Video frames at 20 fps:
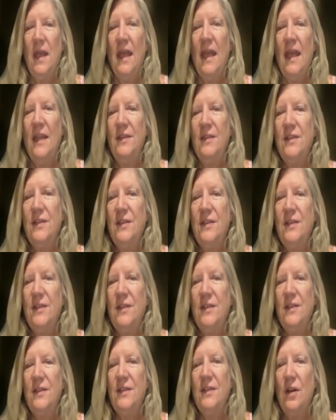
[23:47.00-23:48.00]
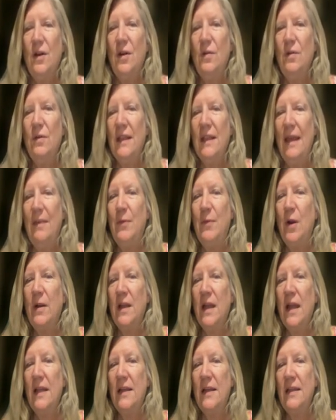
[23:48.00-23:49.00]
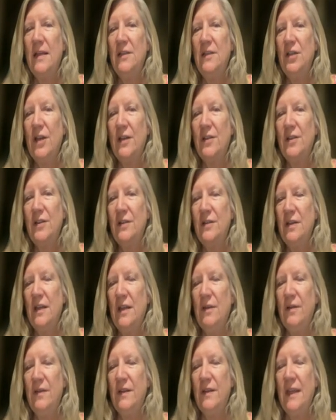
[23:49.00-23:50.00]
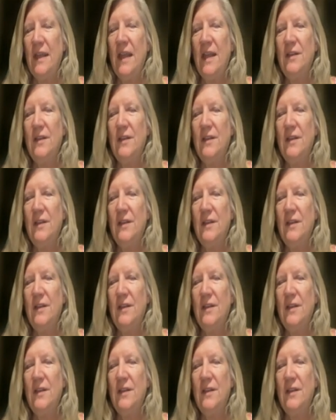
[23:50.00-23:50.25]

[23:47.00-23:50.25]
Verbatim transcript: And so, landmark guided injection here at the edge